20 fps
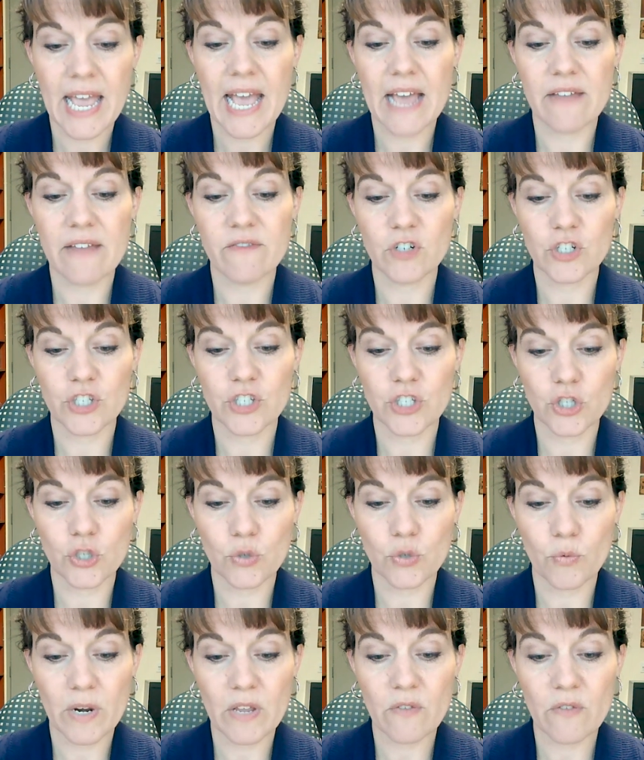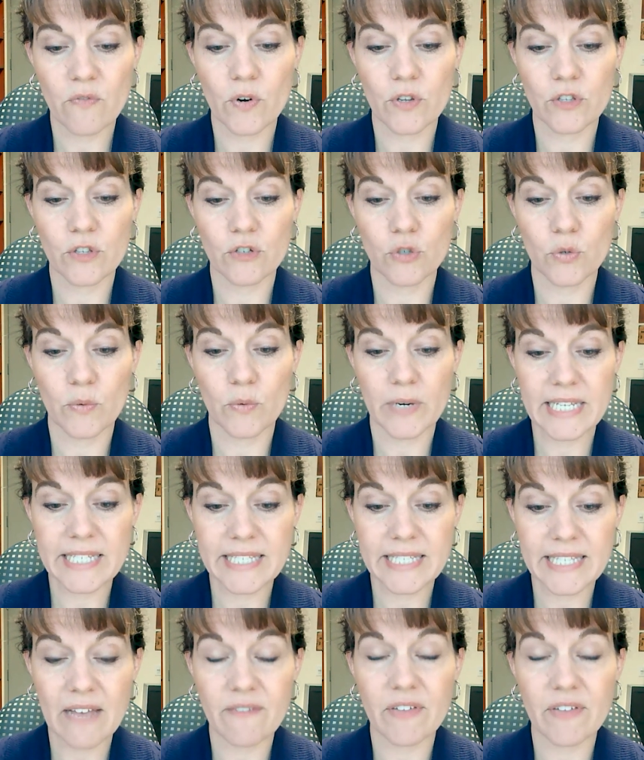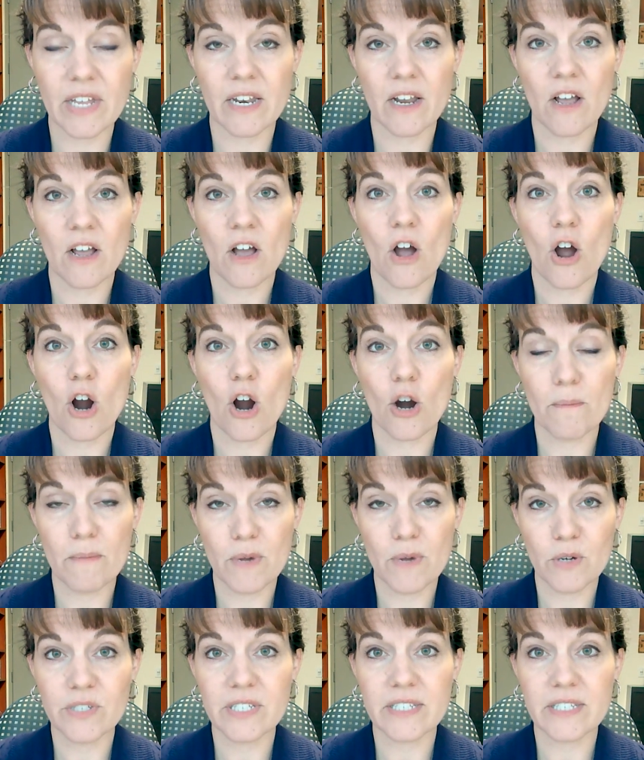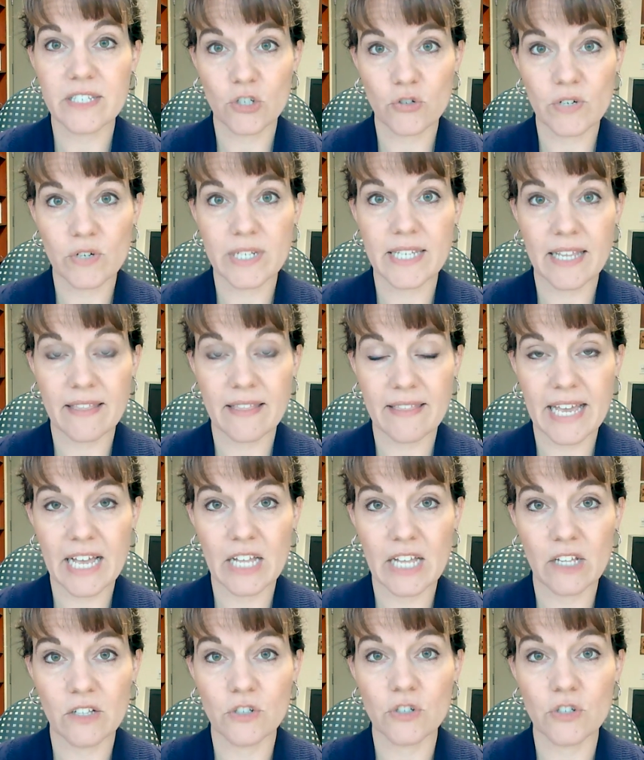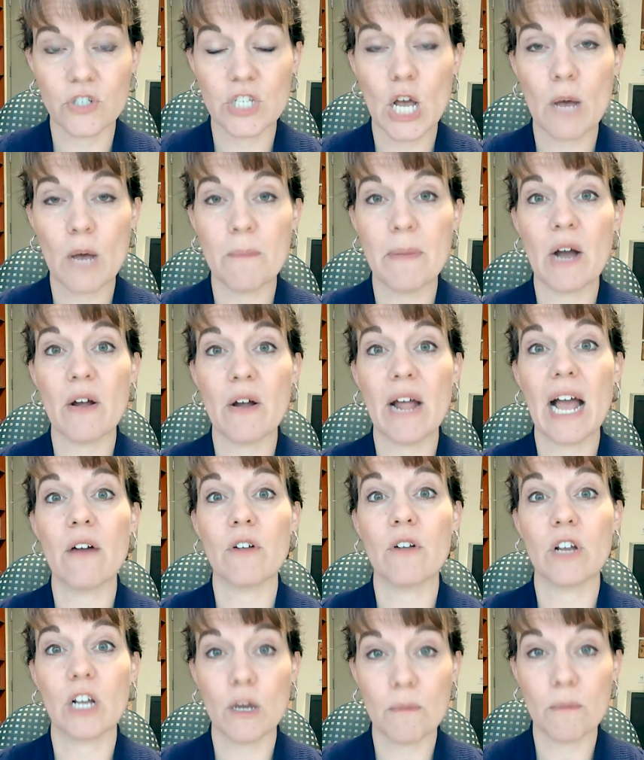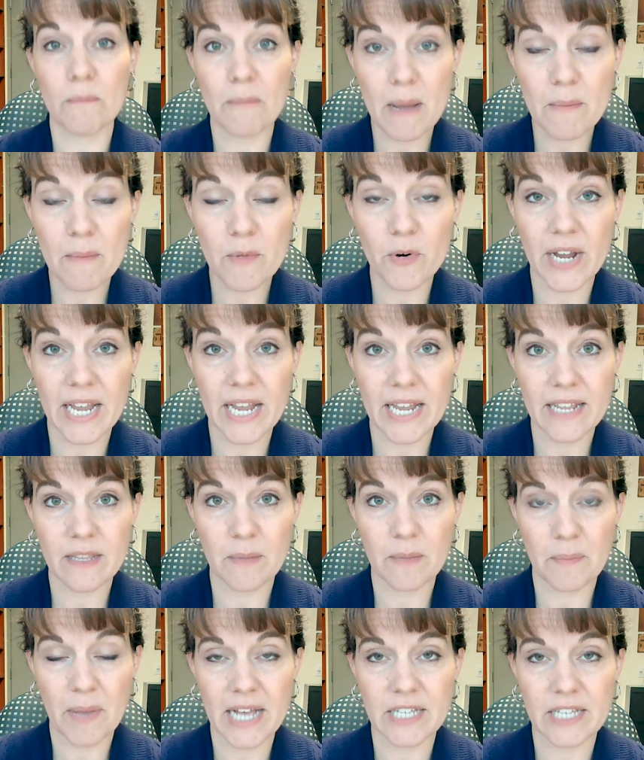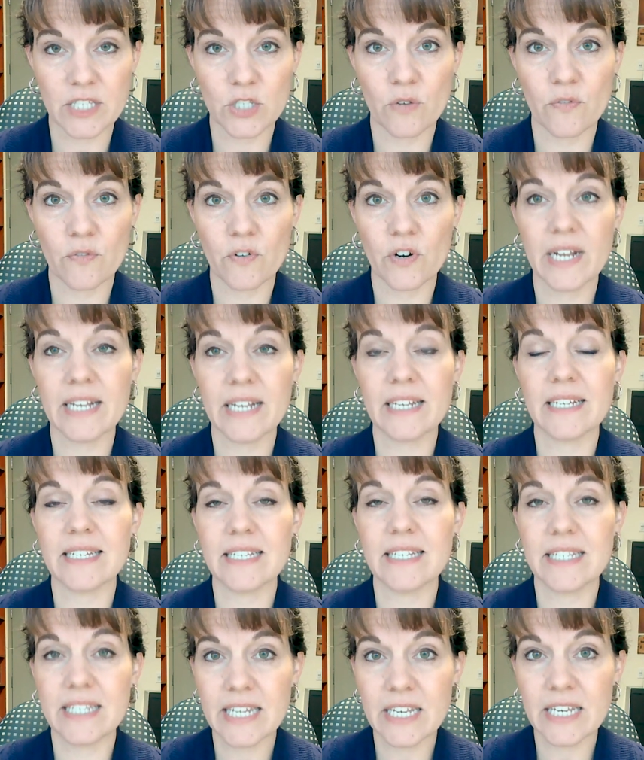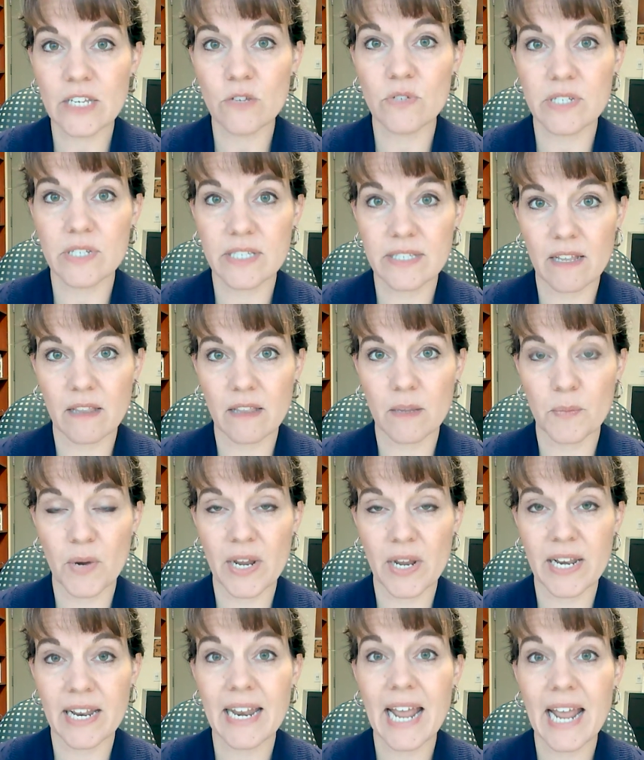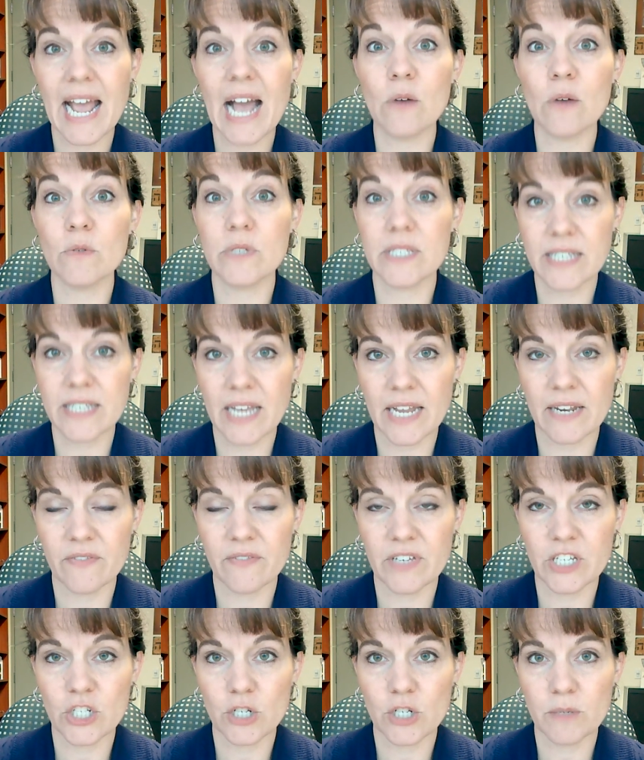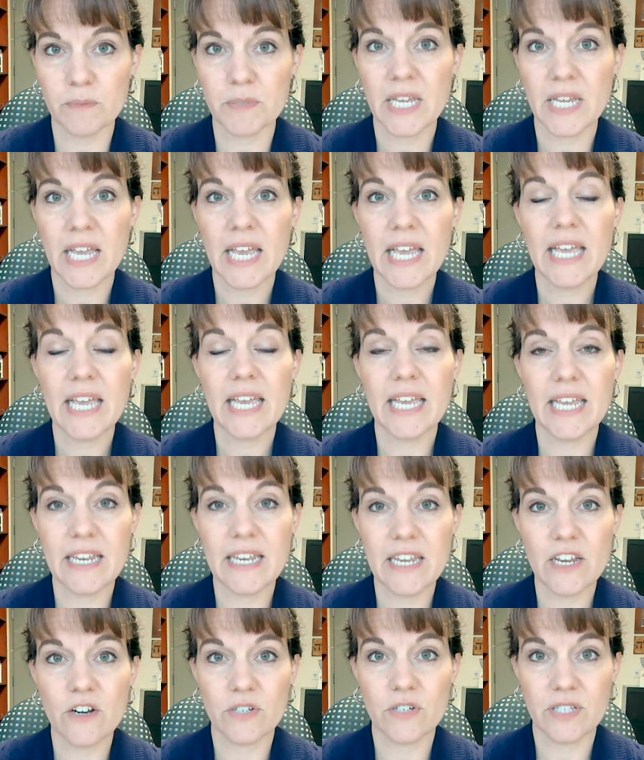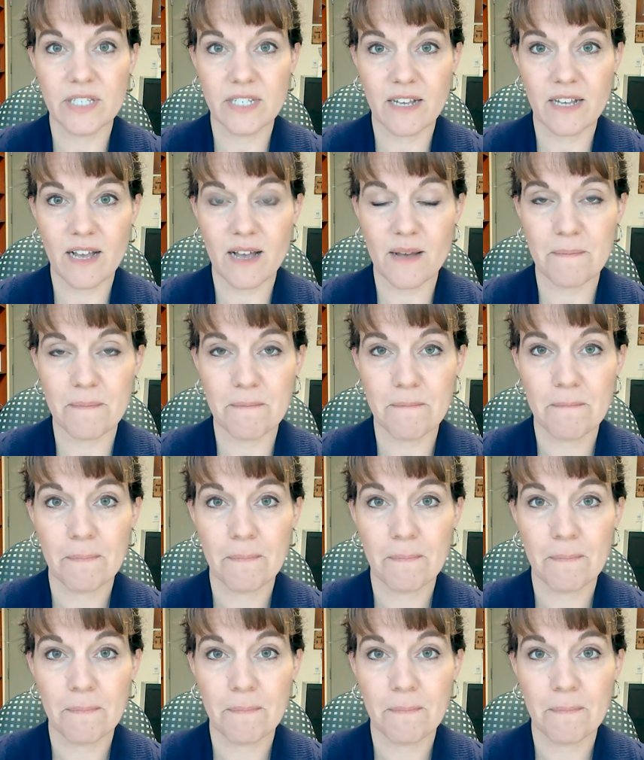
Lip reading: And verses 24 through 27 are Moses addressing the elders about how to commemorate the Passover and continue to celebrate it outside of Egypt in years to come.